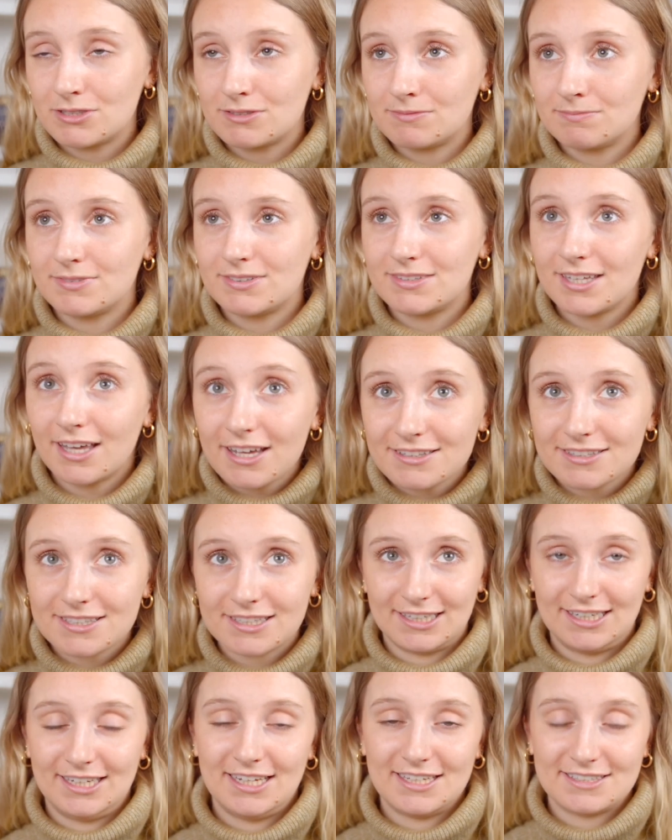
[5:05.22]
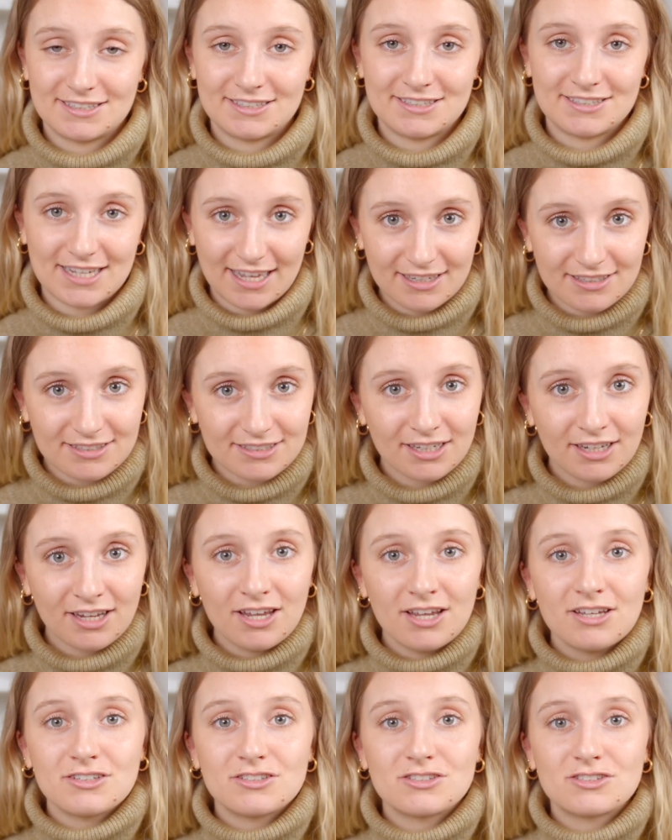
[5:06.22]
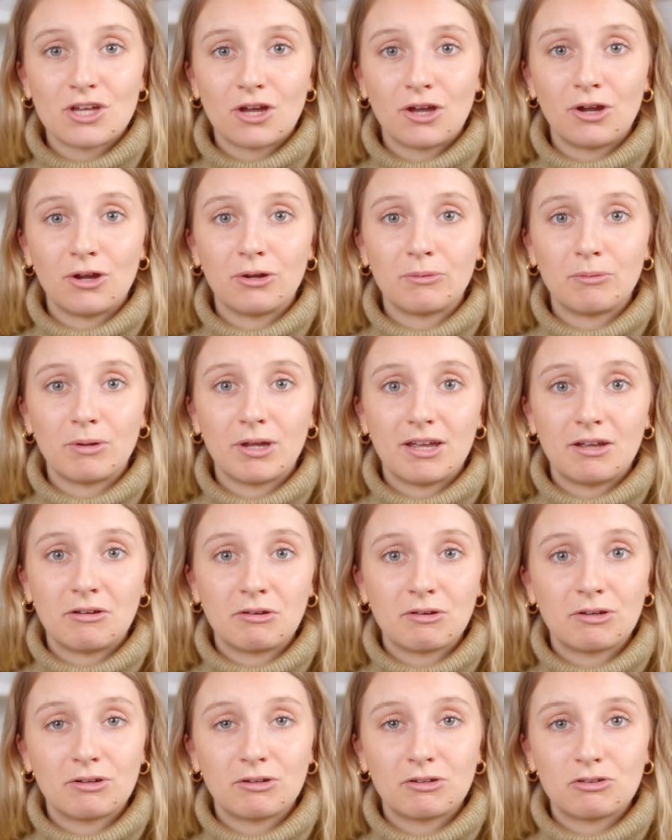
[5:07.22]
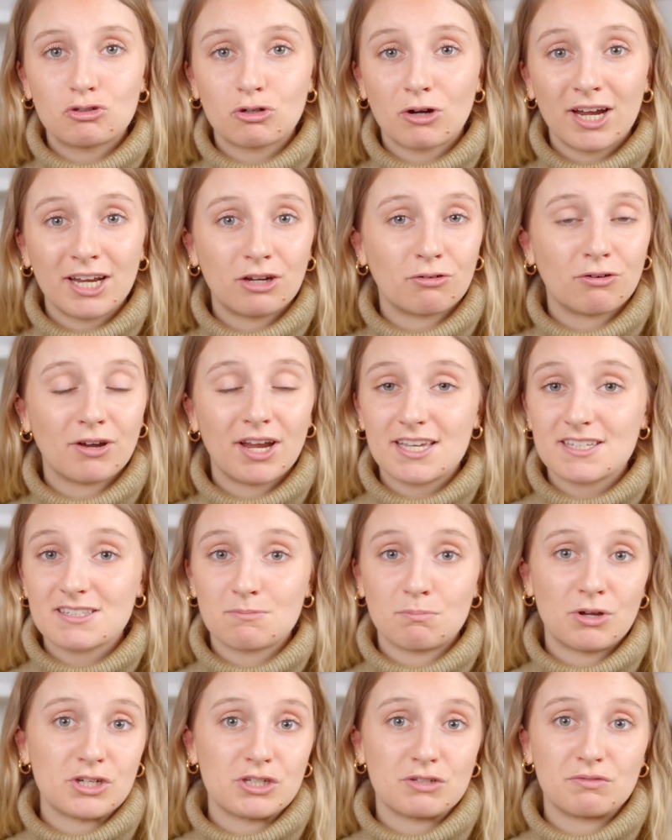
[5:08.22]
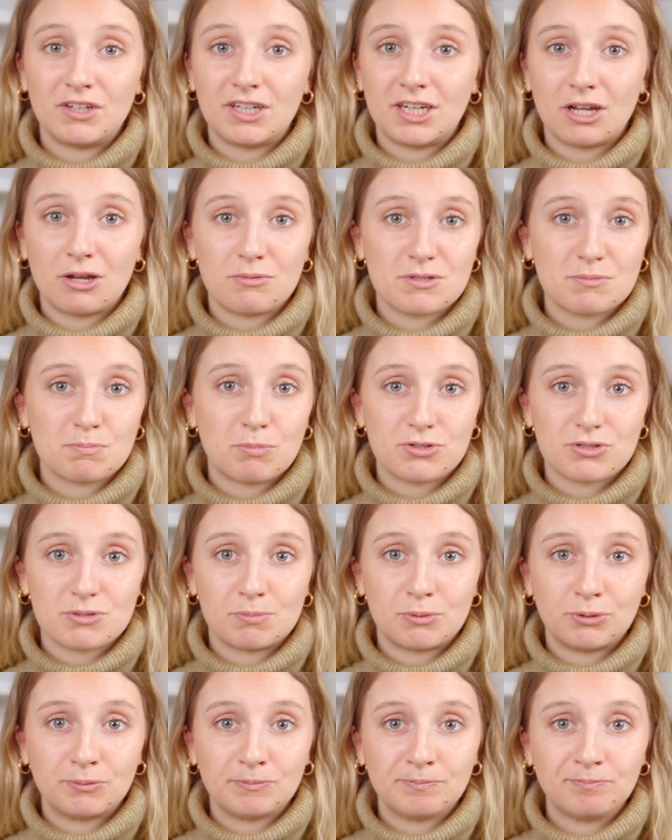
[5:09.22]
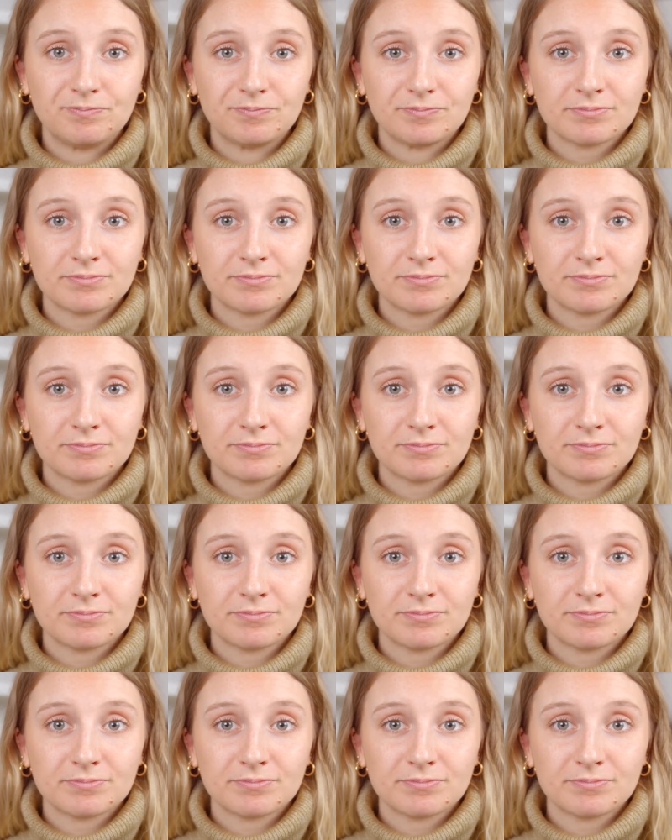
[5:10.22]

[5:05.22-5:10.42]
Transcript: certainly isn't dead. So try and create as much video as possible.